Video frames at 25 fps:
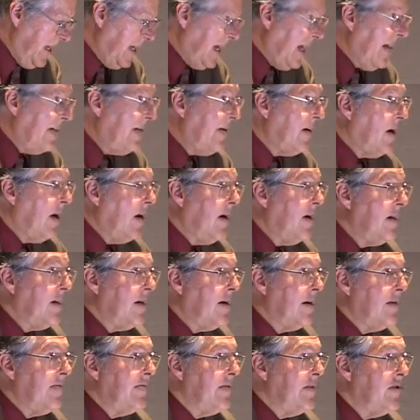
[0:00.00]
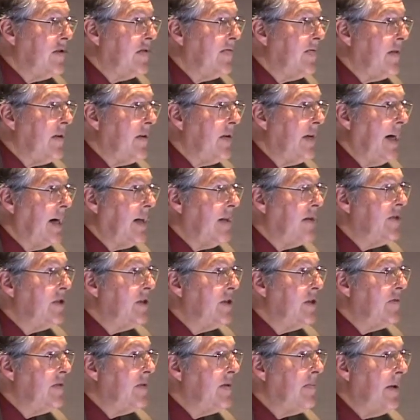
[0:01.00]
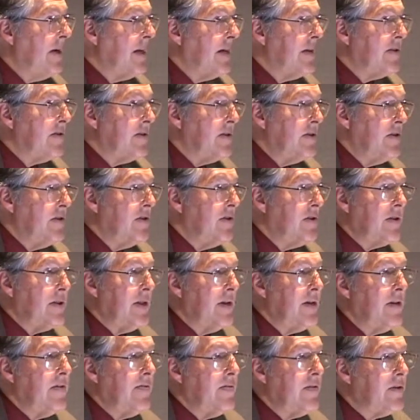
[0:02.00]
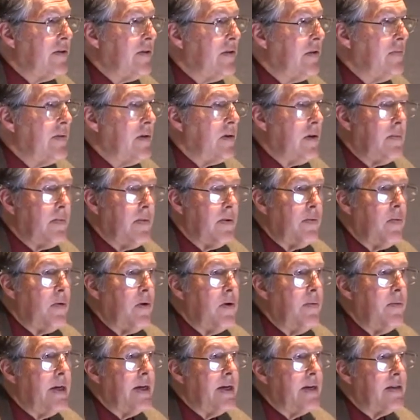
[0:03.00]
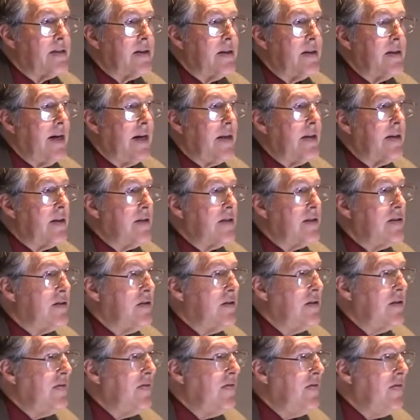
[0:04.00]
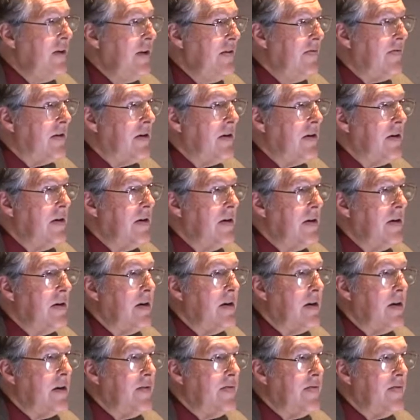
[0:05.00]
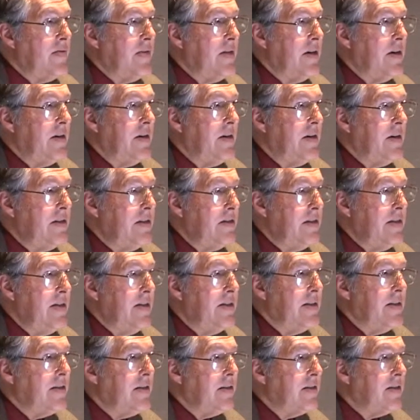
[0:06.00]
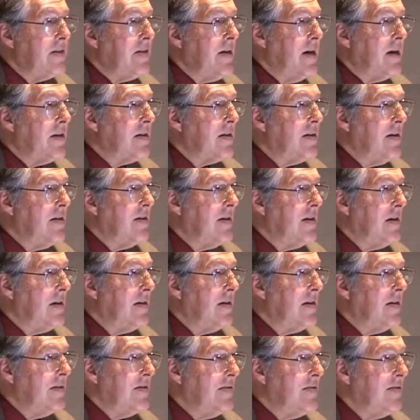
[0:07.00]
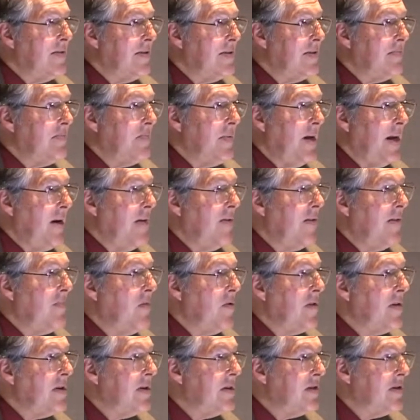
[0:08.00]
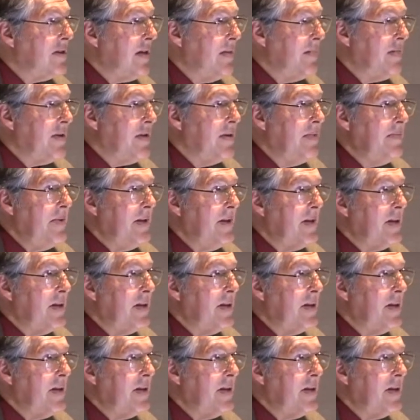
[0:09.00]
And there are a lot of useful analogies with medicine. Just think of the term global warming. It's analogous to the fever in a disease. It's not anything more than a symptom.